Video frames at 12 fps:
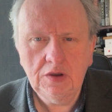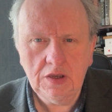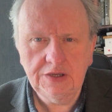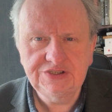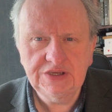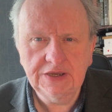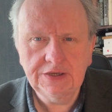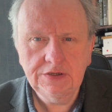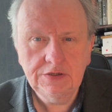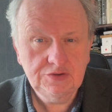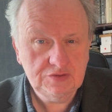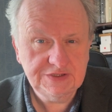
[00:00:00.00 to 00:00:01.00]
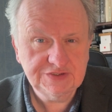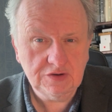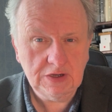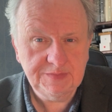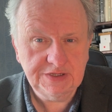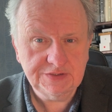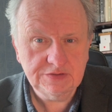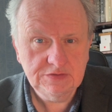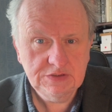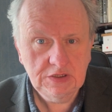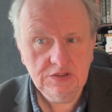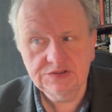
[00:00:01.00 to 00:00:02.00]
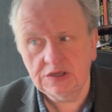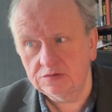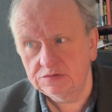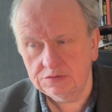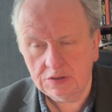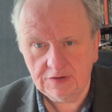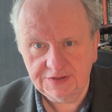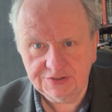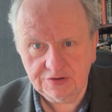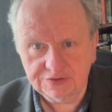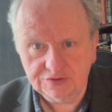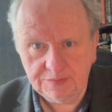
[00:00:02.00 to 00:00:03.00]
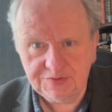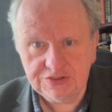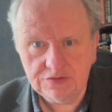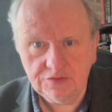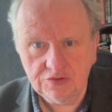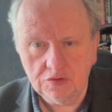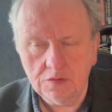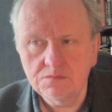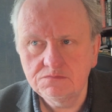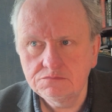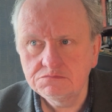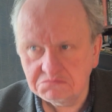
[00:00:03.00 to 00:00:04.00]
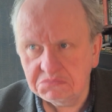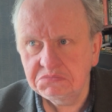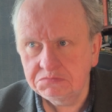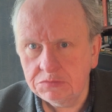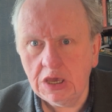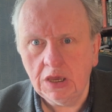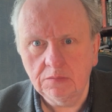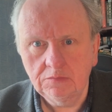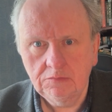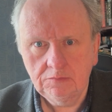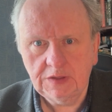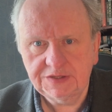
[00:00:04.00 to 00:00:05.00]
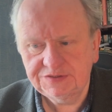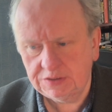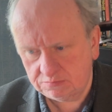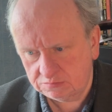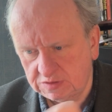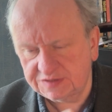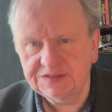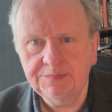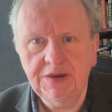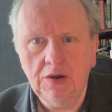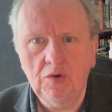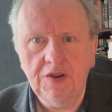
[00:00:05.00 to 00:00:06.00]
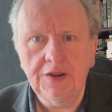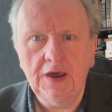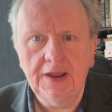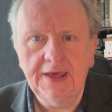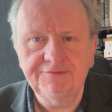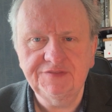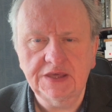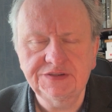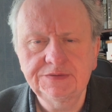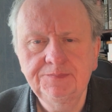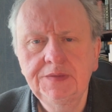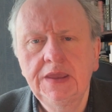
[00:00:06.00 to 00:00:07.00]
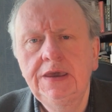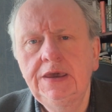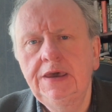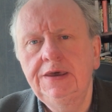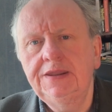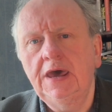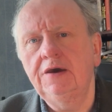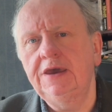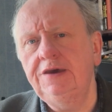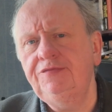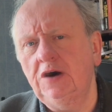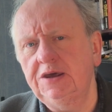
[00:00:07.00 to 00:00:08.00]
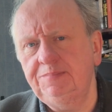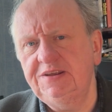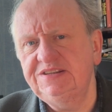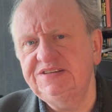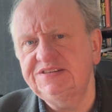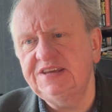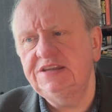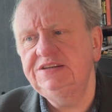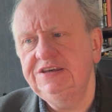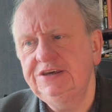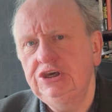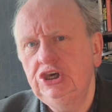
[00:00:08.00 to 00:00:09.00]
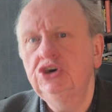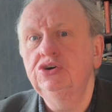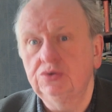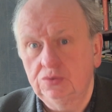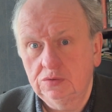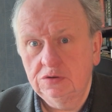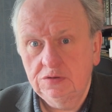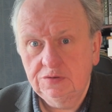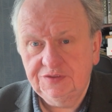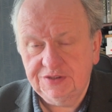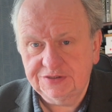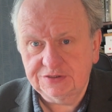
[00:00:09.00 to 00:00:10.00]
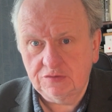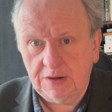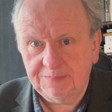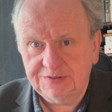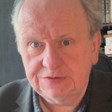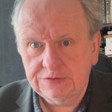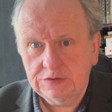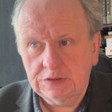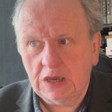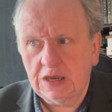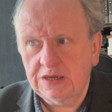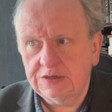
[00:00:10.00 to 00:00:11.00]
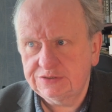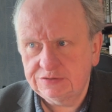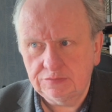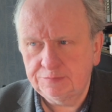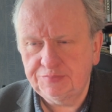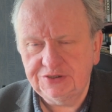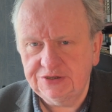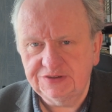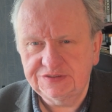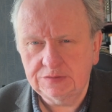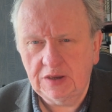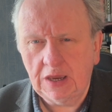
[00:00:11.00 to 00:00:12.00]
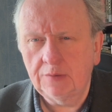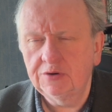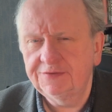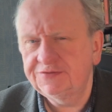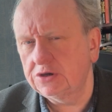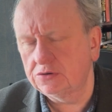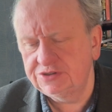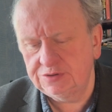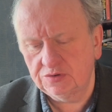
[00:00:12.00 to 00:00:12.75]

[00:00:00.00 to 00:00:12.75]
Hijack transcribed it. So I read the transcription, thought, yeah, that's it. That's the bit I want. I'll have that. Now, if I'd been sending you the script to produce, sorry, I would have told you